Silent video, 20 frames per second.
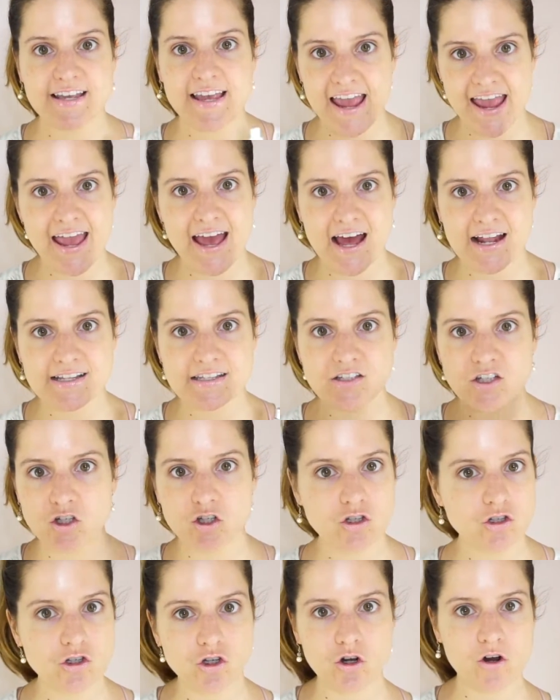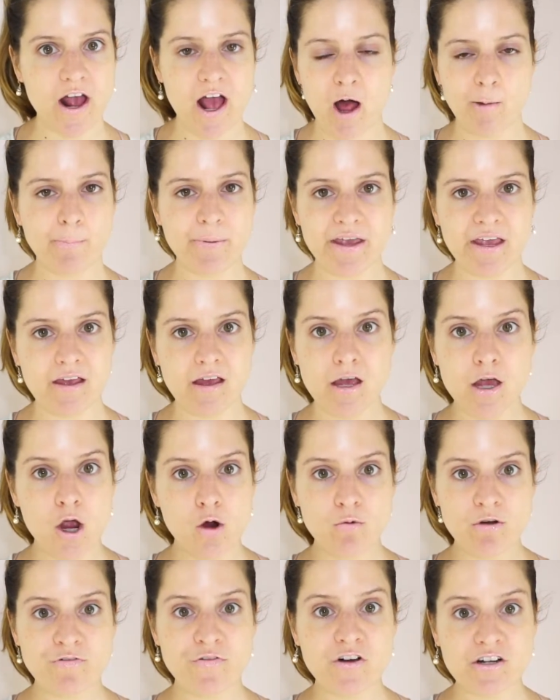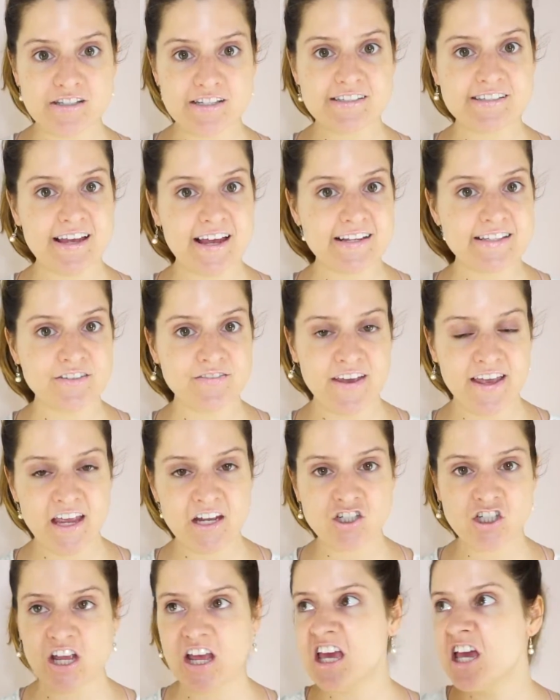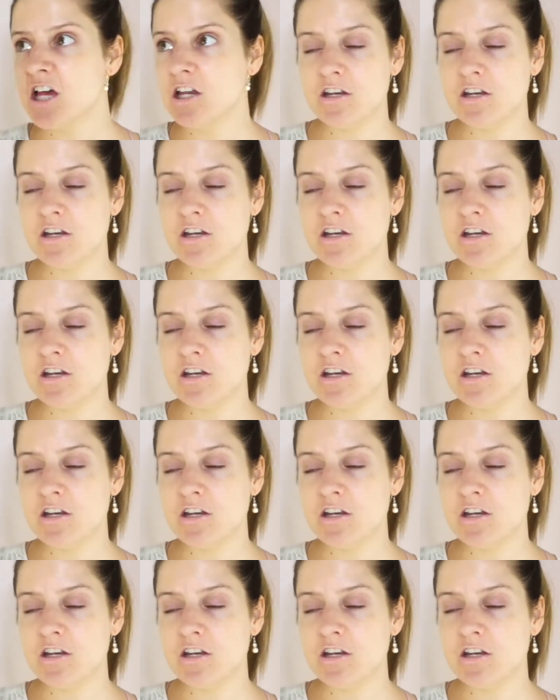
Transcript: And you're helping reverse the signs of aging,